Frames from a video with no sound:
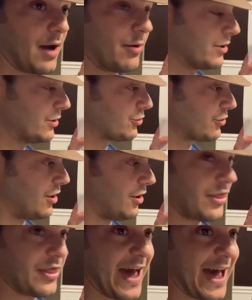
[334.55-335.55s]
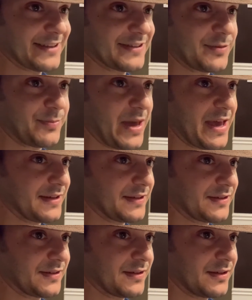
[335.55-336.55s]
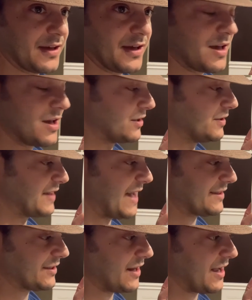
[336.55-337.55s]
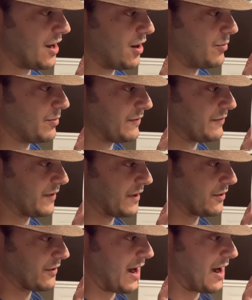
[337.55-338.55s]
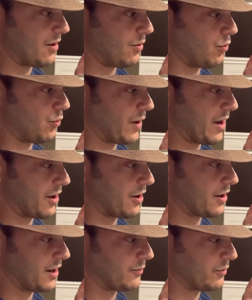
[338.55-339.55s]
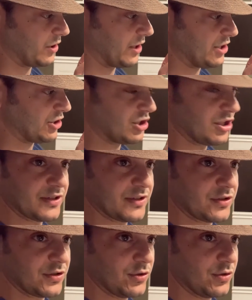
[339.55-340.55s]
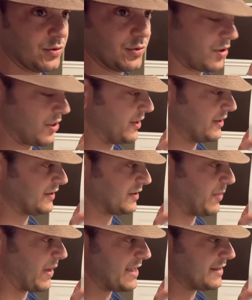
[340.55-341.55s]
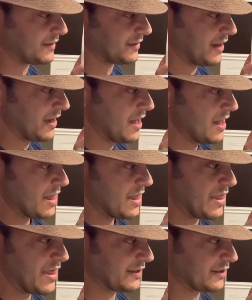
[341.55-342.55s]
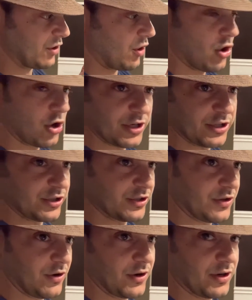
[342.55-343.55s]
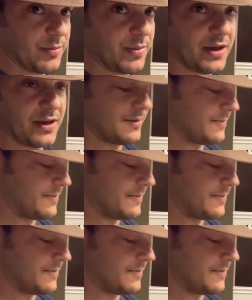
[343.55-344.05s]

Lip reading: I want to draw that space because that's going to help me figure out where in relation to this space, this orange is going to be.